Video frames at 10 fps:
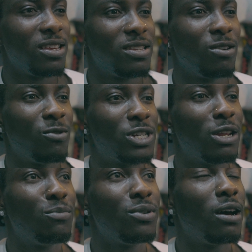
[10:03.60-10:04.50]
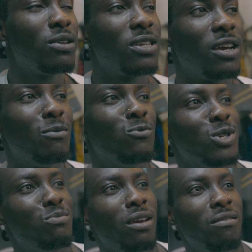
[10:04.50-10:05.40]
So we're trying to put out um,
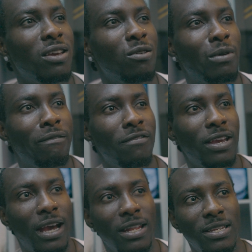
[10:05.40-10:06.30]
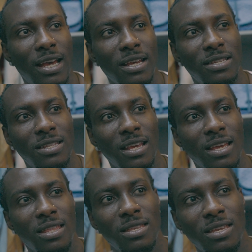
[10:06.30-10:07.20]
Rosemary when Vic had his
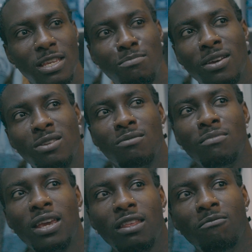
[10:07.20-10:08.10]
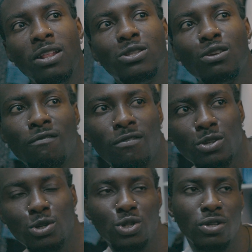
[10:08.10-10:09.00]
accident. His parents were making it really tough
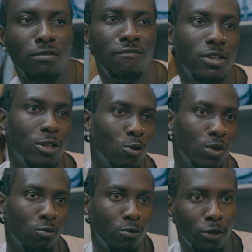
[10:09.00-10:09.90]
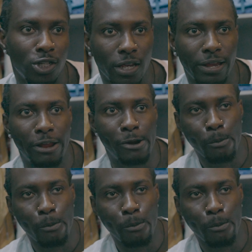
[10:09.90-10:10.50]
for us to shoot the video with a wheelchair